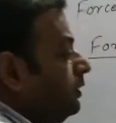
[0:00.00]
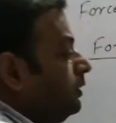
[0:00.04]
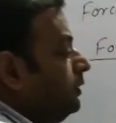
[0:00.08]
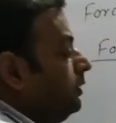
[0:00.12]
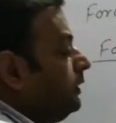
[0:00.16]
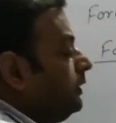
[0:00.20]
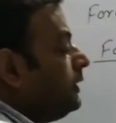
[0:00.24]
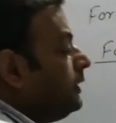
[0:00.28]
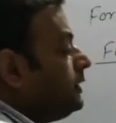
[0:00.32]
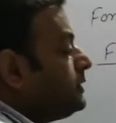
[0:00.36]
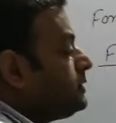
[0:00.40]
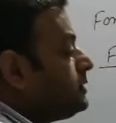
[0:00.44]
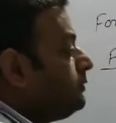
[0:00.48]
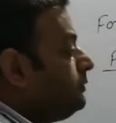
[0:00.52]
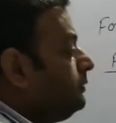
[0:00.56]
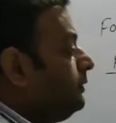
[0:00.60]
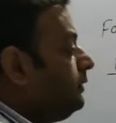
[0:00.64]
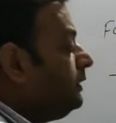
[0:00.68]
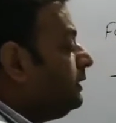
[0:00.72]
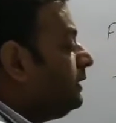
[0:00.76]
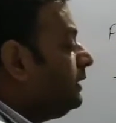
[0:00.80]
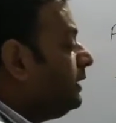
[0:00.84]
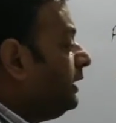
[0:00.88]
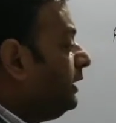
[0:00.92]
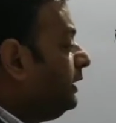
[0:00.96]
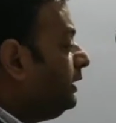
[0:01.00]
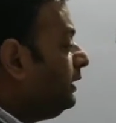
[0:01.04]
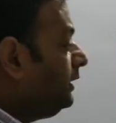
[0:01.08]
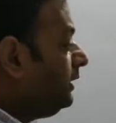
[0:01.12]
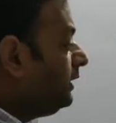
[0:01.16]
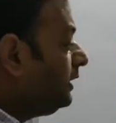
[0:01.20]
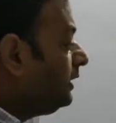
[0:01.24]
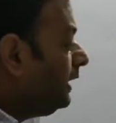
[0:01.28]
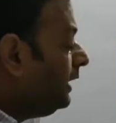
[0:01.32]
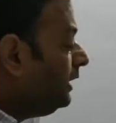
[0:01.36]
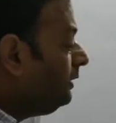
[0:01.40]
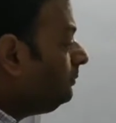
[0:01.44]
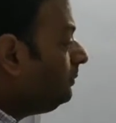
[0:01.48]
Now, in case of an
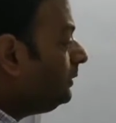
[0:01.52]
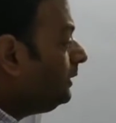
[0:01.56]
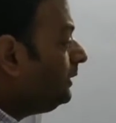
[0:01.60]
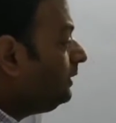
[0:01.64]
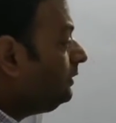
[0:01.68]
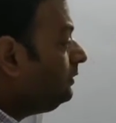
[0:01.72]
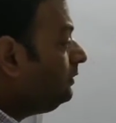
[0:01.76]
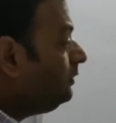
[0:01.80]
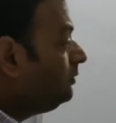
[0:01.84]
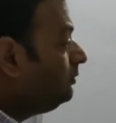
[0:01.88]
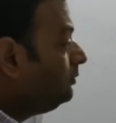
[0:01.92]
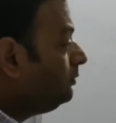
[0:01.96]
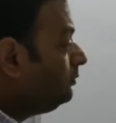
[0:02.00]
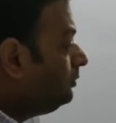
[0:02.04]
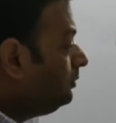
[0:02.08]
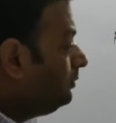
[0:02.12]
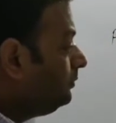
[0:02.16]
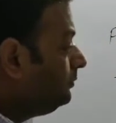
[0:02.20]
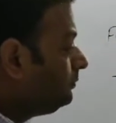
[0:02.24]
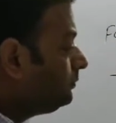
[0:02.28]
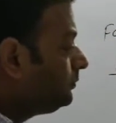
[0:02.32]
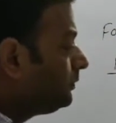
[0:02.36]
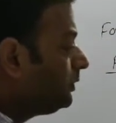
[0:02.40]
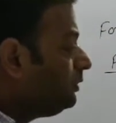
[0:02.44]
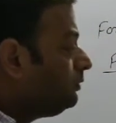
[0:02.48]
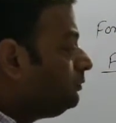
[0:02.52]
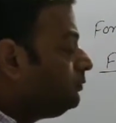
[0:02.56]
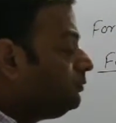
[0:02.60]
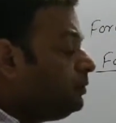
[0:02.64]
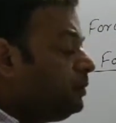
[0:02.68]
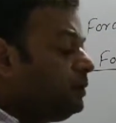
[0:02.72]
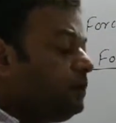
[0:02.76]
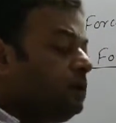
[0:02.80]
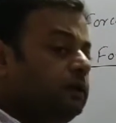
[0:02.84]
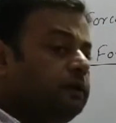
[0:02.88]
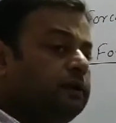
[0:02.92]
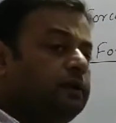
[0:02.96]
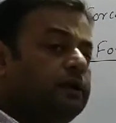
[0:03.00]
inclined plane,
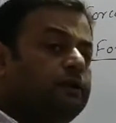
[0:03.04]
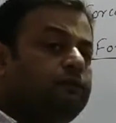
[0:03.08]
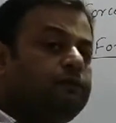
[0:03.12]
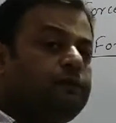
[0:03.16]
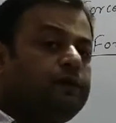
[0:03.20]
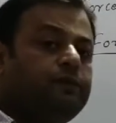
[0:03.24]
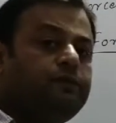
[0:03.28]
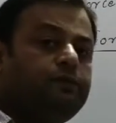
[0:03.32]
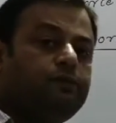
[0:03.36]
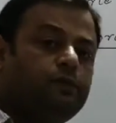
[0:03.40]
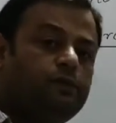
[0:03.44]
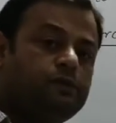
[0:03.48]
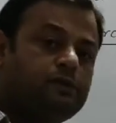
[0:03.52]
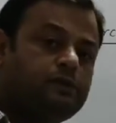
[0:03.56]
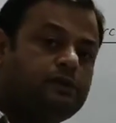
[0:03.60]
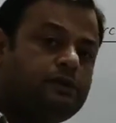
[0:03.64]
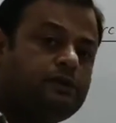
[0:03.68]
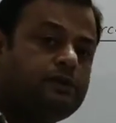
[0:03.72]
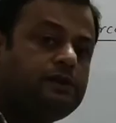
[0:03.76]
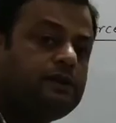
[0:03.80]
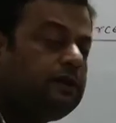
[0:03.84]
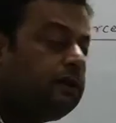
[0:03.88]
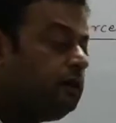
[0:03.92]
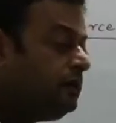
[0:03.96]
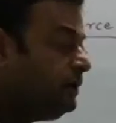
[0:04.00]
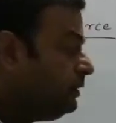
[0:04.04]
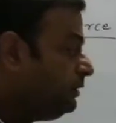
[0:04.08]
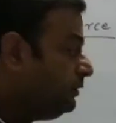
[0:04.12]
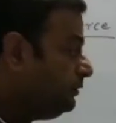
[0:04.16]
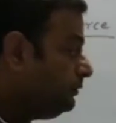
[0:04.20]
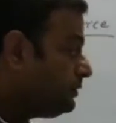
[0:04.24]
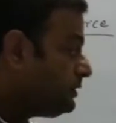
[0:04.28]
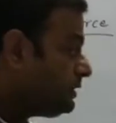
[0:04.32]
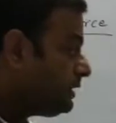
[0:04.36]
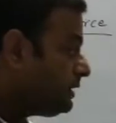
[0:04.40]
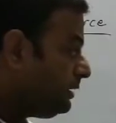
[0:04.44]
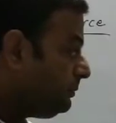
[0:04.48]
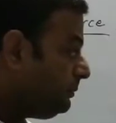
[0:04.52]
what are the different forces
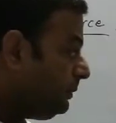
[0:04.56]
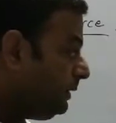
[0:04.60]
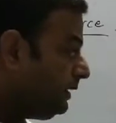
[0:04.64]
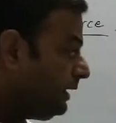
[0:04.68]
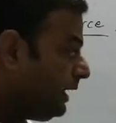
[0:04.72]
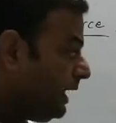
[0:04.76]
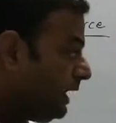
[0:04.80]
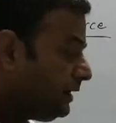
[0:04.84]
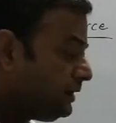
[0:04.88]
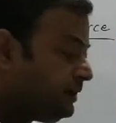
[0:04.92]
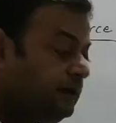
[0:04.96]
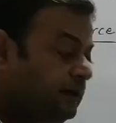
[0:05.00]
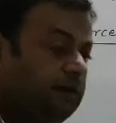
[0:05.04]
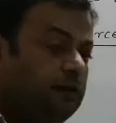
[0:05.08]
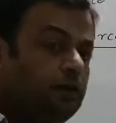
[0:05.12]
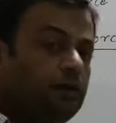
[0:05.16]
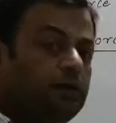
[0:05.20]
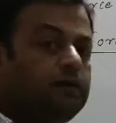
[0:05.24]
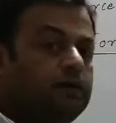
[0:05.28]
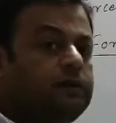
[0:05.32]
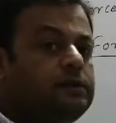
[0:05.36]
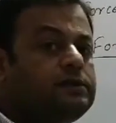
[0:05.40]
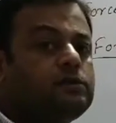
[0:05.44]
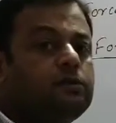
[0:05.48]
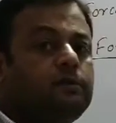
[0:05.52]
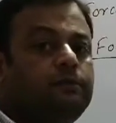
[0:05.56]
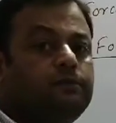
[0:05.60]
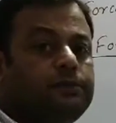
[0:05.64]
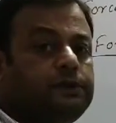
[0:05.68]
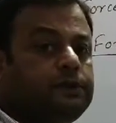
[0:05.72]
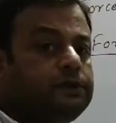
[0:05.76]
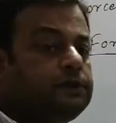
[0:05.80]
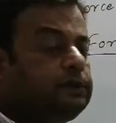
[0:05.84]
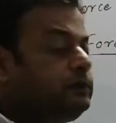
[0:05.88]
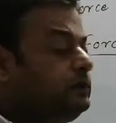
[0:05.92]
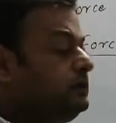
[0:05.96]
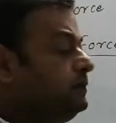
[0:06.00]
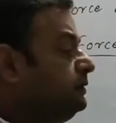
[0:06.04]
which are being acting on this
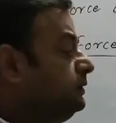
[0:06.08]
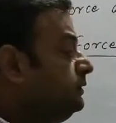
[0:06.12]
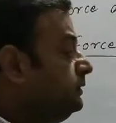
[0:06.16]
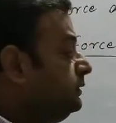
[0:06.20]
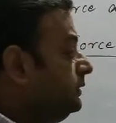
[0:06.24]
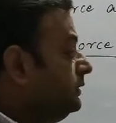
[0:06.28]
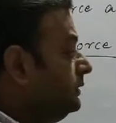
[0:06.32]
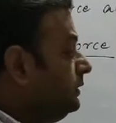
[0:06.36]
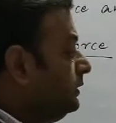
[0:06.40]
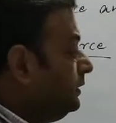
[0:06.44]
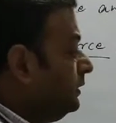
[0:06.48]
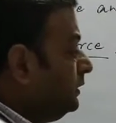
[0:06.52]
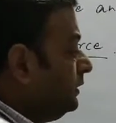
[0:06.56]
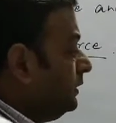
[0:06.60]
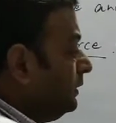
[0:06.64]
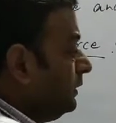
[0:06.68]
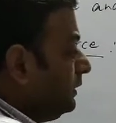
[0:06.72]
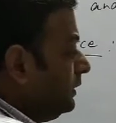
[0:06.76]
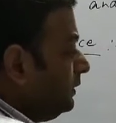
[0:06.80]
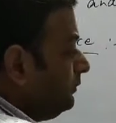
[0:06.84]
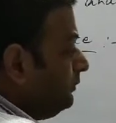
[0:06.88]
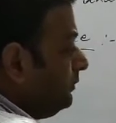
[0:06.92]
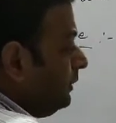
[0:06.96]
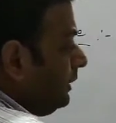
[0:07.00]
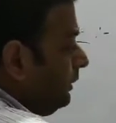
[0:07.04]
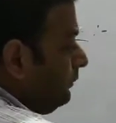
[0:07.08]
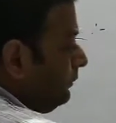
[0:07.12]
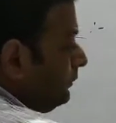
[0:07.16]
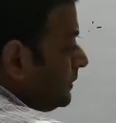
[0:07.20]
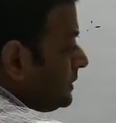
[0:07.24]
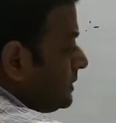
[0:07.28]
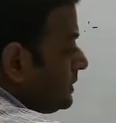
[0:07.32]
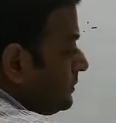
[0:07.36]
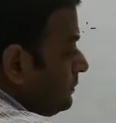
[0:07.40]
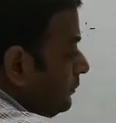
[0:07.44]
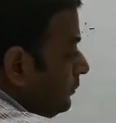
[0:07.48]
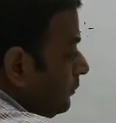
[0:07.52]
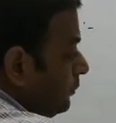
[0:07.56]
object? The very
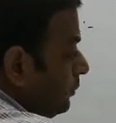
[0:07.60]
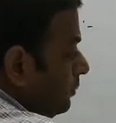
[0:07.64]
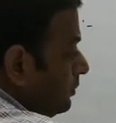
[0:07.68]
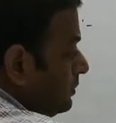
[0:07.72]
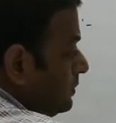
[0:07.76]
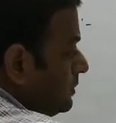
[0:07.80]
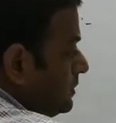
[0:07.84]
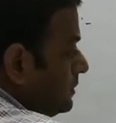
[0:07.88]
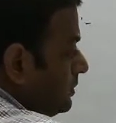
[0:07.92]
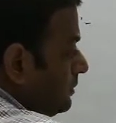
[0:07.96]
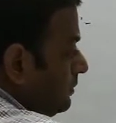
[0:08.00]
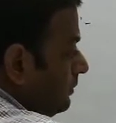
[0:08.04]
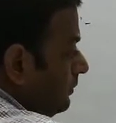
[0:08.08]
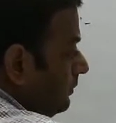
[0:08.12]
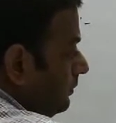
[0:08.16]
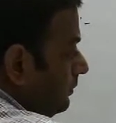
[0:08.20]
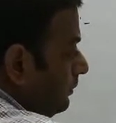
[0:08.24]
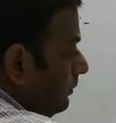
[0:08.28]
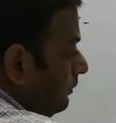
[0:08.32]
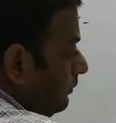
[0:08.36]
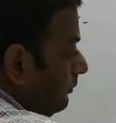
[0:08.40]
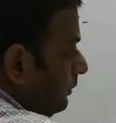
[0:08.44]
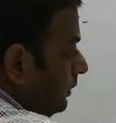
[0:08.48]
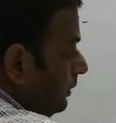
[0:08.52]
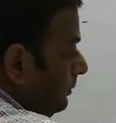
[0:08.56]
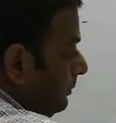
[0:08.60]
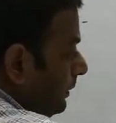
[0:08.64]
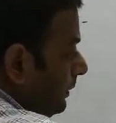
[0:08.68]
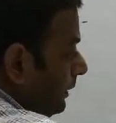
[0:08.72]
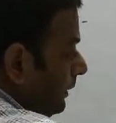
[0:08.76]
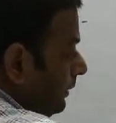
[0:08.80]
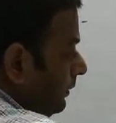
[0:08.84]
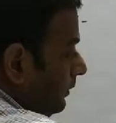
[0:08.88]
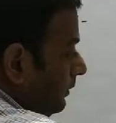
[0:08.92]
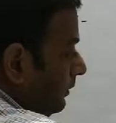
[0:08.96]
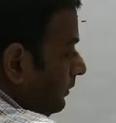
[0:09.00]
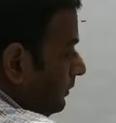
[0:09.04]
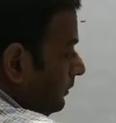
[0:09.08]
first force will
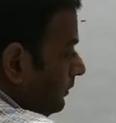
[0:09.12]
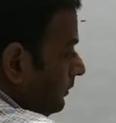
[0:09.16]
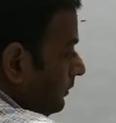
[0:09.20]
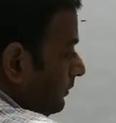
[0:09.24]
be